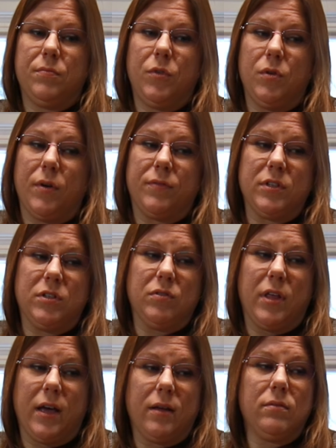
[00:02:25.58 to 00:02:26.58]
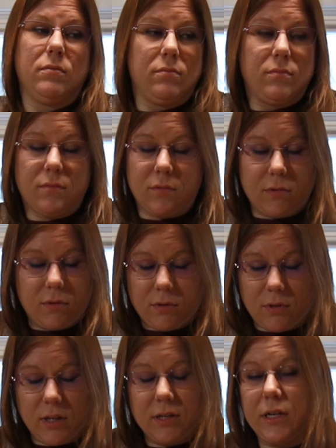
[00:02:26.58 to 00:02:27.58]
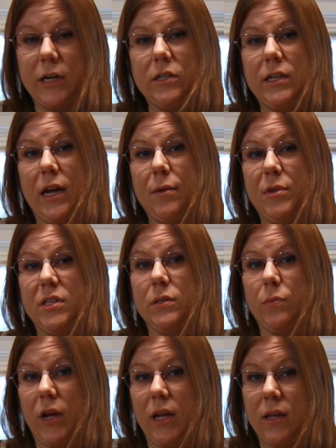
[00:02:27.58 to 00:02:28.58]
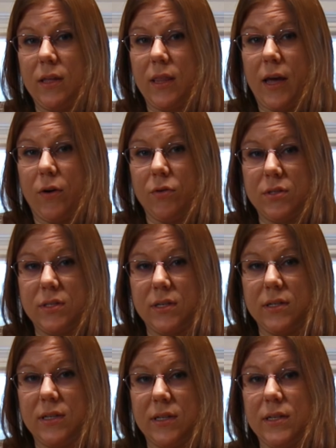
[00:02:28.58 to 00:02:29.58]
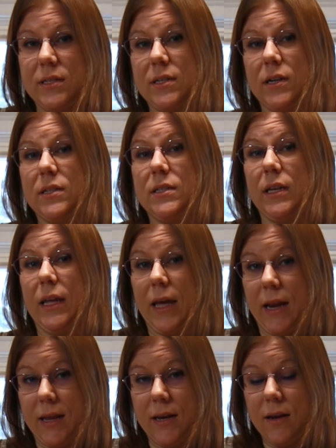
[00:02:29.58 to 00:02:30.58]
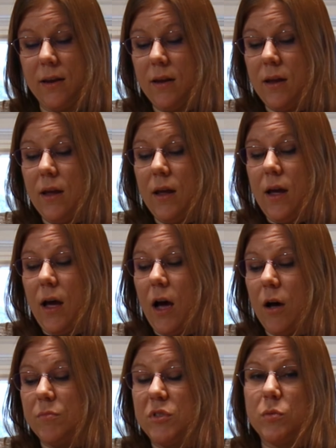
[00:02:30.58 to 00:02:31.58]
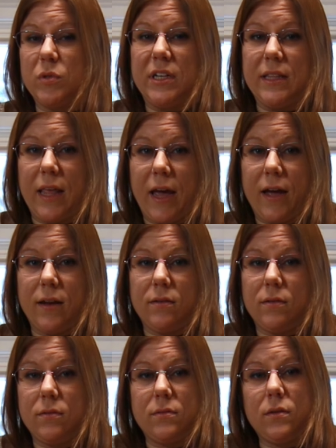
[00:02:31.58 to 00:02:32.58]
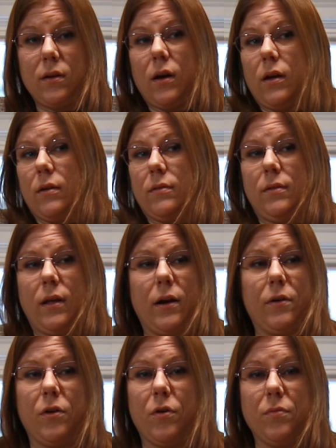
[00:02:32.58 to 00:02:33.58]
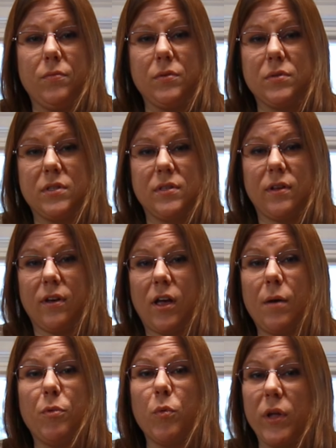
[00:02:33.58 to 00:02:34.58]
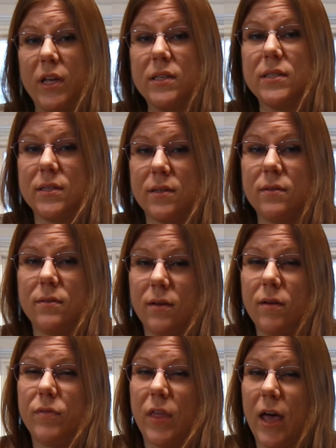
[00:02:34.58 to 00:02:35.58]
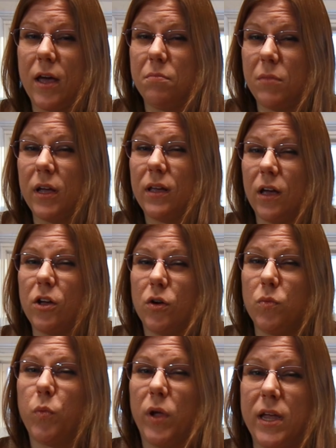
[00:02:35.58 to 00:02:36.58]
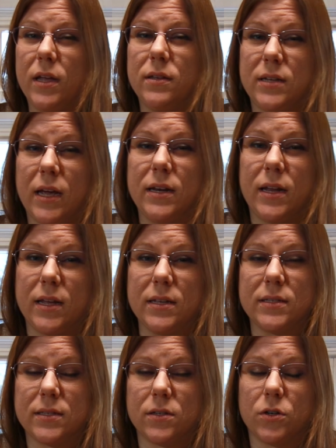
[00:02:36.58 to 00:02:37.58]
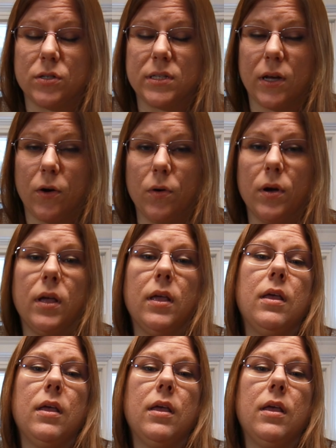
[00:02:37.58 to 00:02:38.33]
You have to do that the entire time he's awake in the house until he starts to get it. So we did that, I don't know, it was a couple weeks of that, a good week, 10 days or so.